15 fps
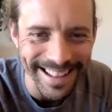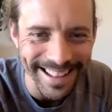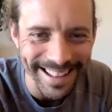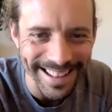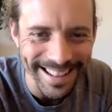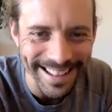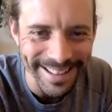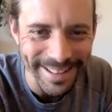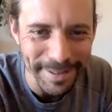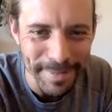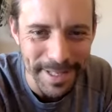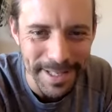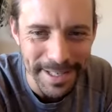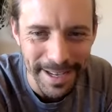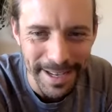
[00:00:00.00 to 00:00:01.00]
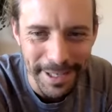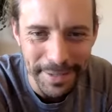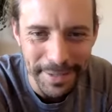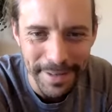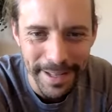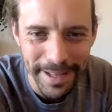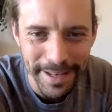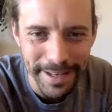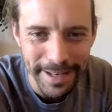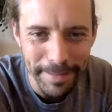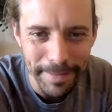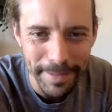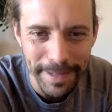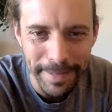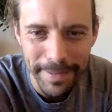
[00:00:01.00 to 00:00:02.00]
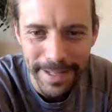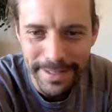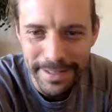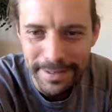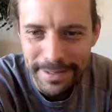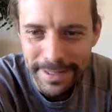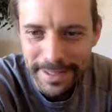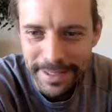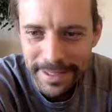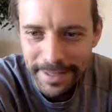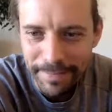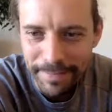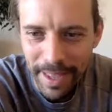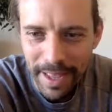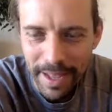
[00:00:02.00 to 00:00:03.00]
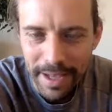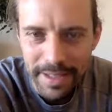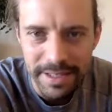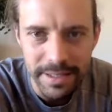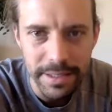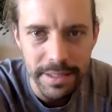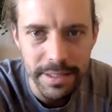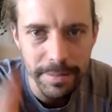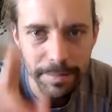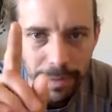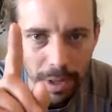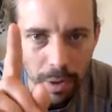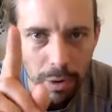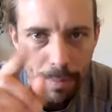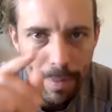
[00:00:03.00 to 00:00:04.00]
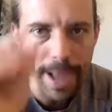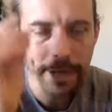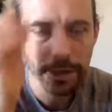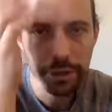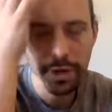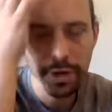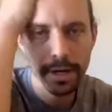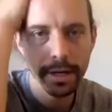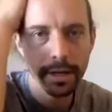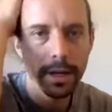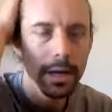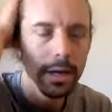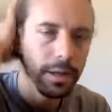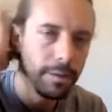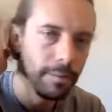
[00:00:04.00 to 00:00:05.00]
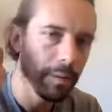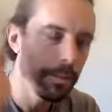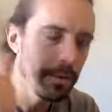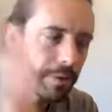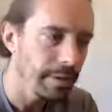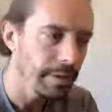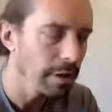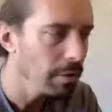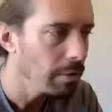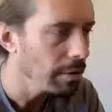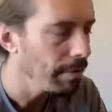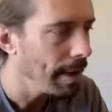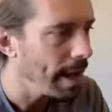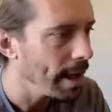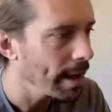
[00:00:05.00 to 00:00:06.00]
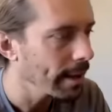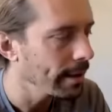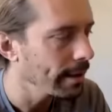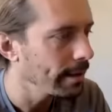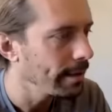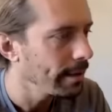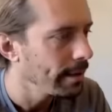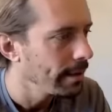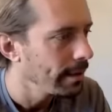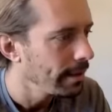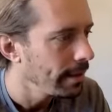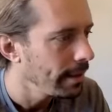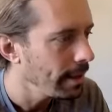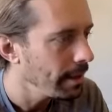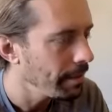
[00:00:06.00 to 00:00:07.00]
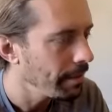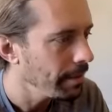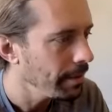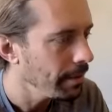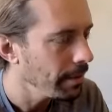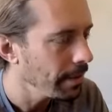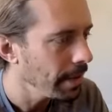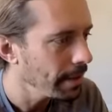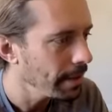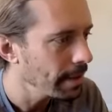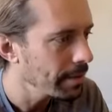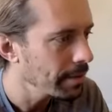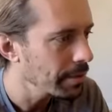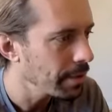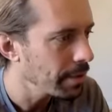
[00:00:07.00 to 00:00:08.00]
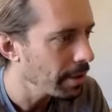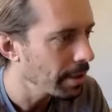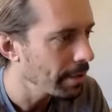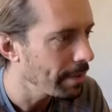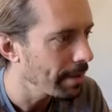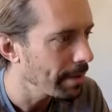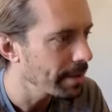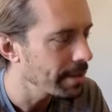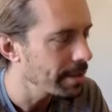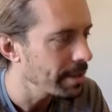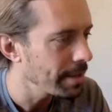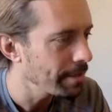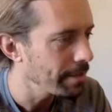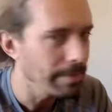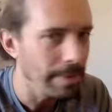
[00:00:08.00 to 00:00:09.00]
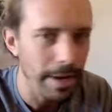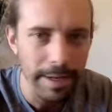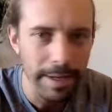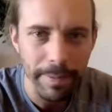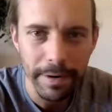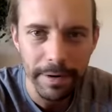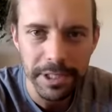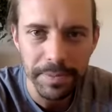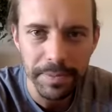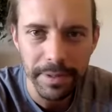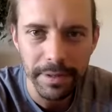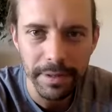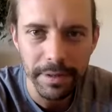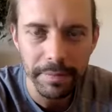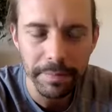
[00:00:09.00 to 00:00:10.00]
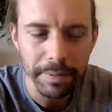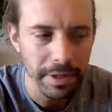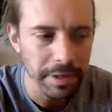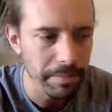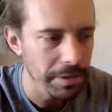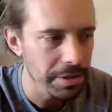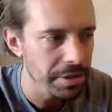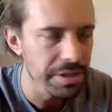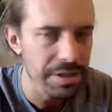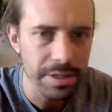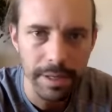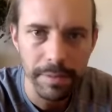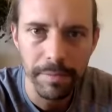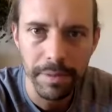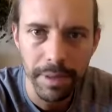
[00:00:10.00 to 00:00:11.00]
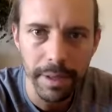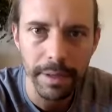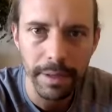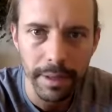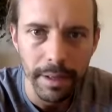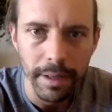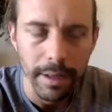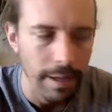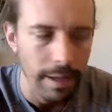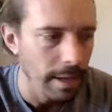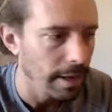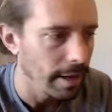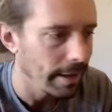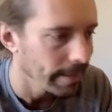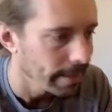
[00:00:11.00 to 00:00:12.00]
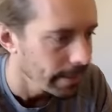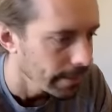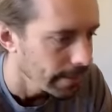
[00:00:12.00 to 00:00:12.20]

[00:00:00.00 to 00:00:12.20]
Yeah, a little massage for that hip. Yep, that's always good because this is a lower back training. Remember the lower back and hip, a lot of times we're talking about them as separate body parts, but they're pretty much the same thing. Uh,